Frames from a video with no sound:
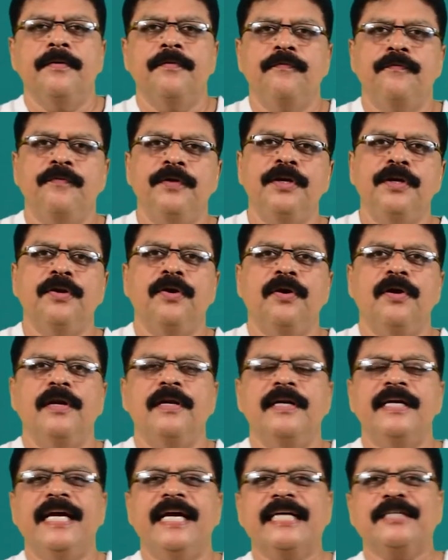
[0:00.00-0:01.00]

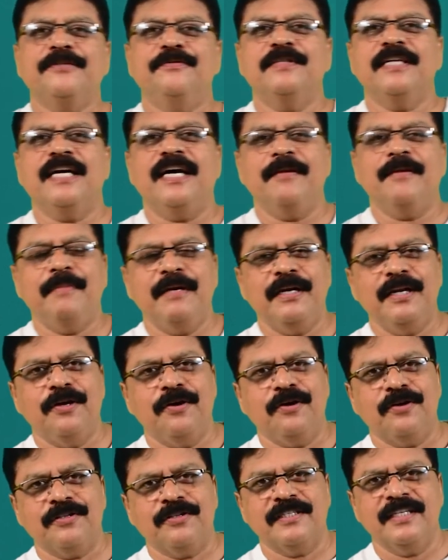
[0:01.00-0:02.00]
Phenol reacts with carbon
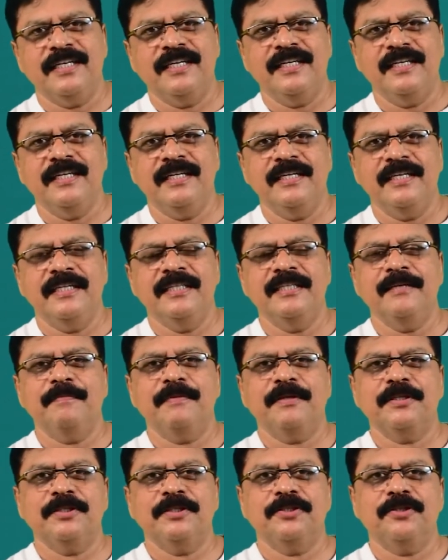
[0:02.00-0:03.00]
dioxide in the
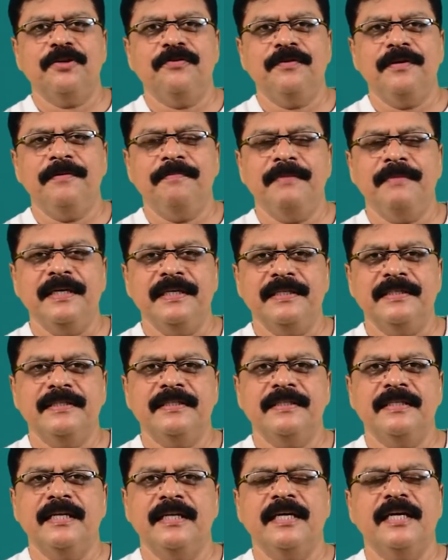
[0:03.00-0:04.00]
presence of a
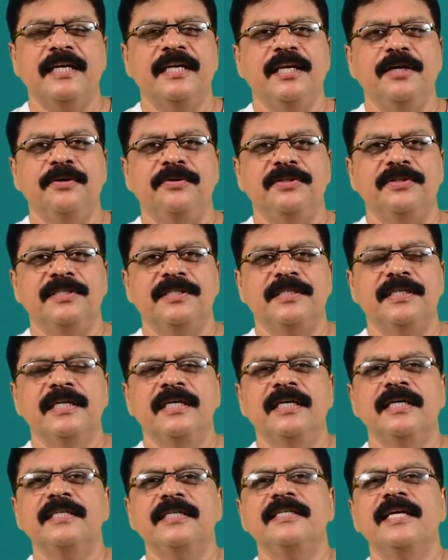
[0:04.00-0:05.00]
base like NaOH.
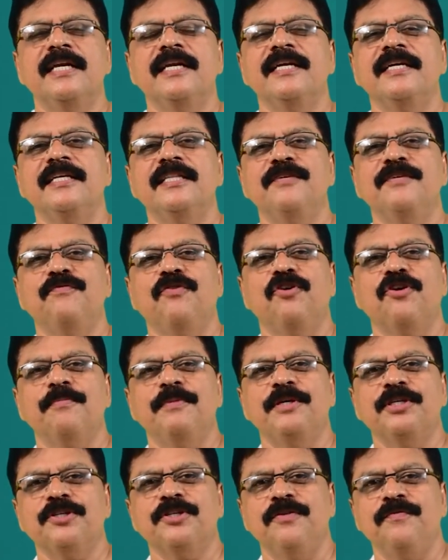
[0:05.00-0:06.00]
resulting in the
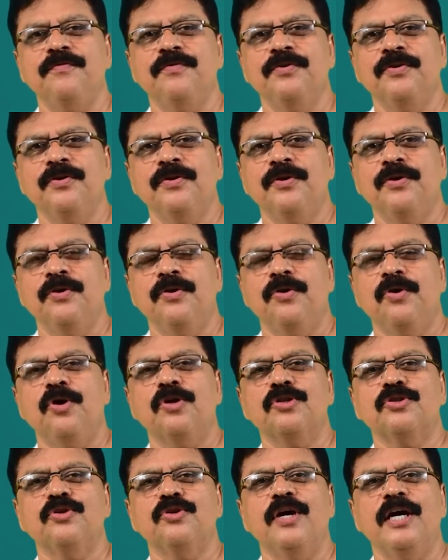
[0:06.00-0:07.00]
formation of
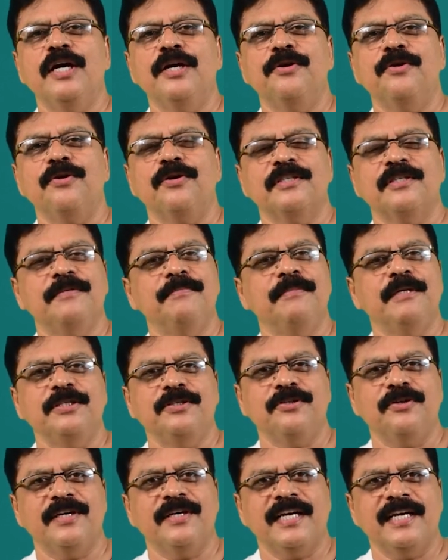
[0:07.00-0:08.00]

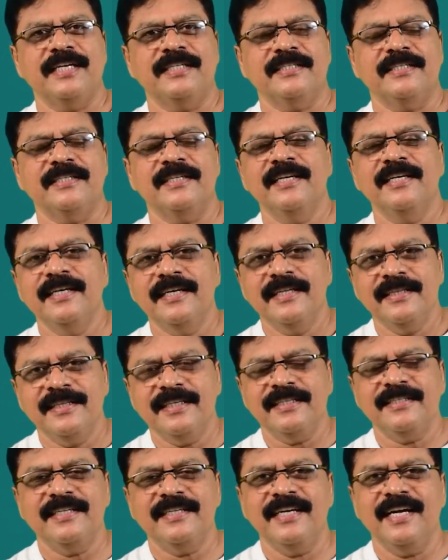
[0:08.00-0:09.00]
orthohydroxybenzoic acid.
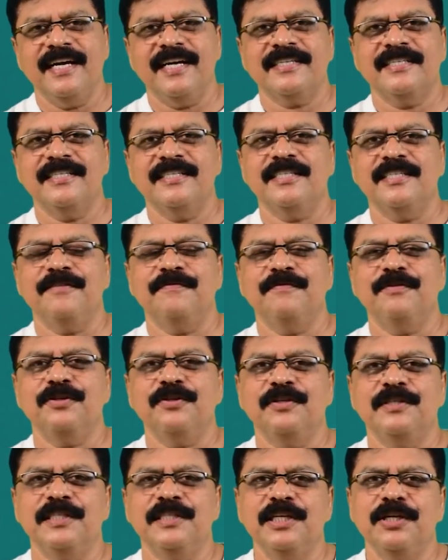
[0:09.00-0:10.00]
This reaction is referred
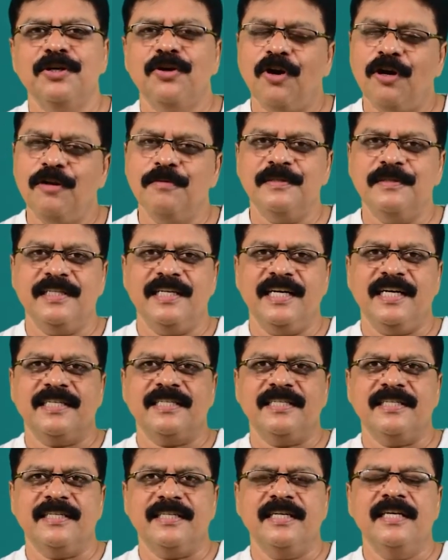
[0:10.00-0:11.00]
to as the Kolb's
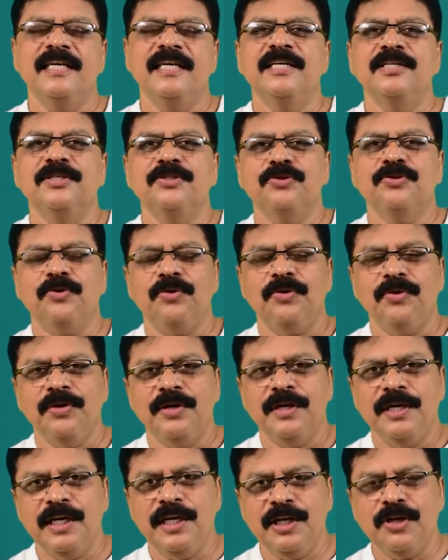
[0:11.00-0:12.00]
reaction.
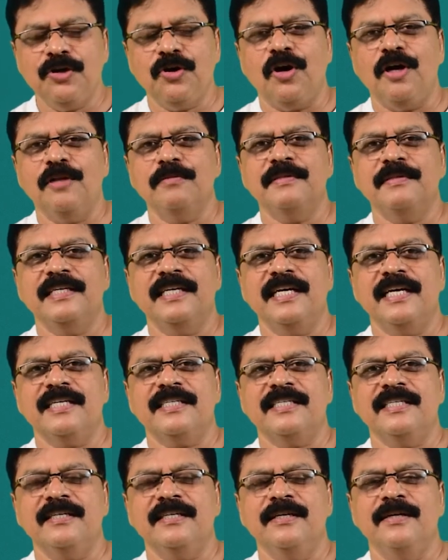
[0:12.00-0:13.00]
So, in Kolb's
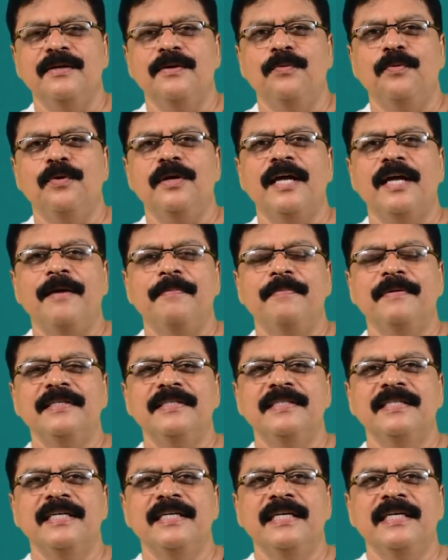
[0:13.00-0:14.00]
reaction, what
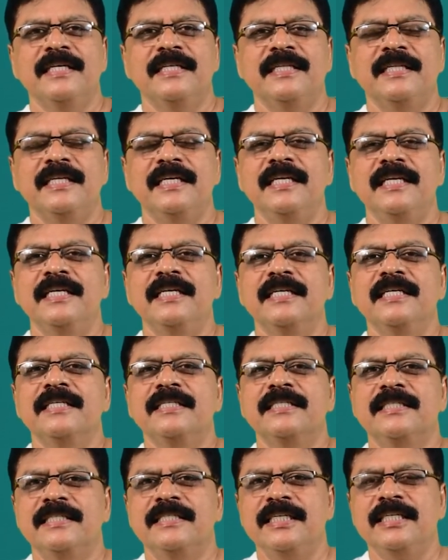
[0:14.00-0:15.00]
happens? The
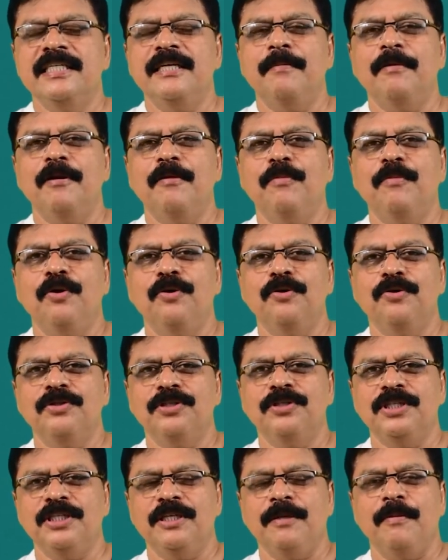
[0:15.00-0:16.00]
C double bond
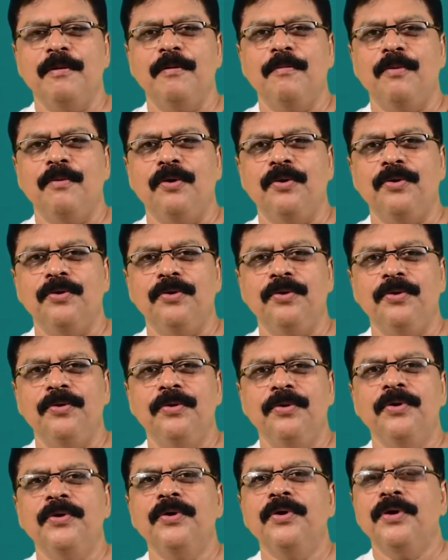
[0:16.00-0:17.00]

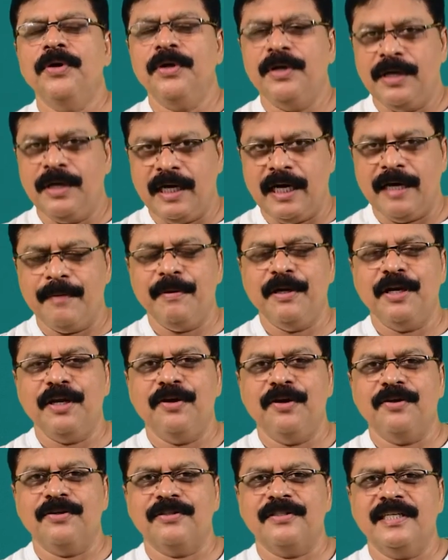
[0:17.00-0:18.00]
O carbon
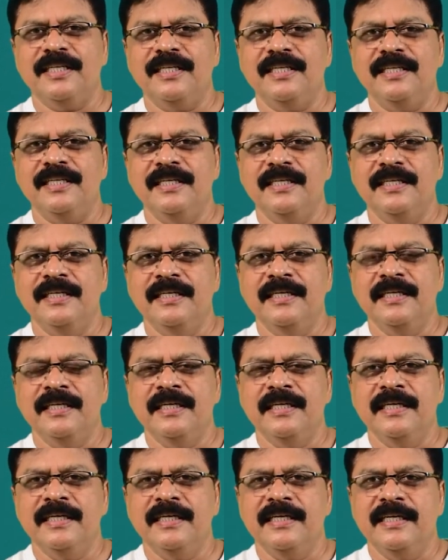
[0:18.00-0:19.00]
dioxide,
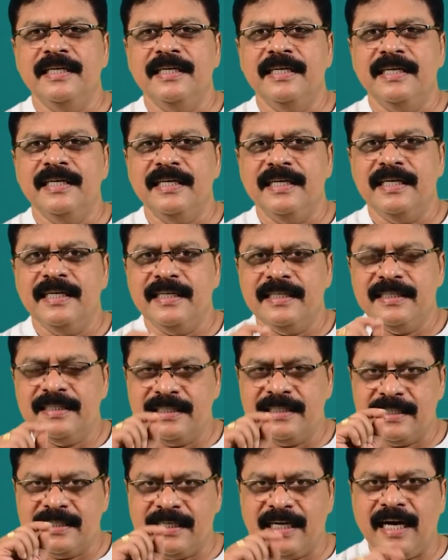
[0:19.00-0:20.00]

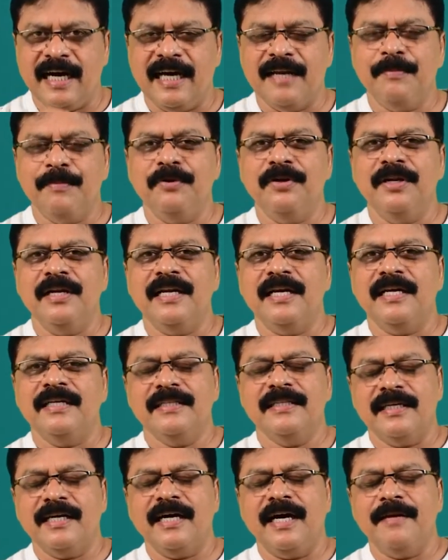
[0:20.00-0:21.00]

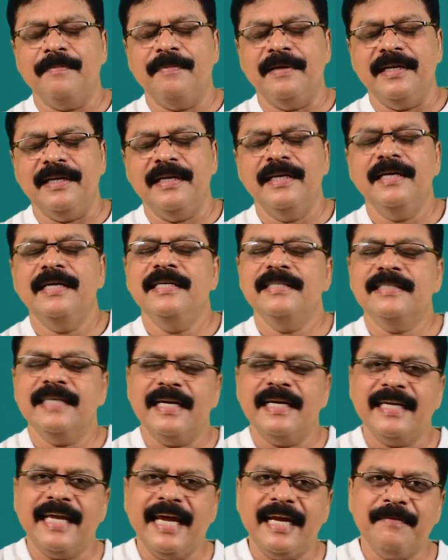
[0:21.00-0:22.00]
the carbon is
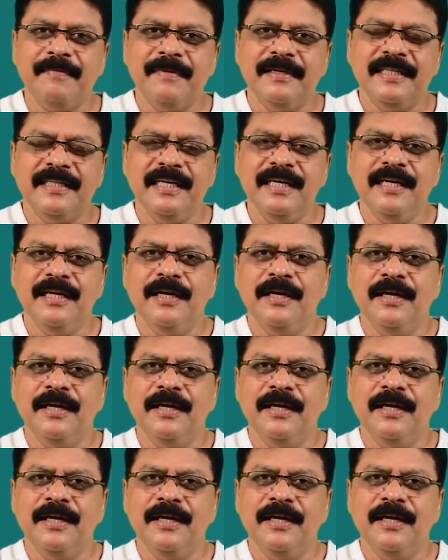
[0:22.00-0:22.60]
attacked by the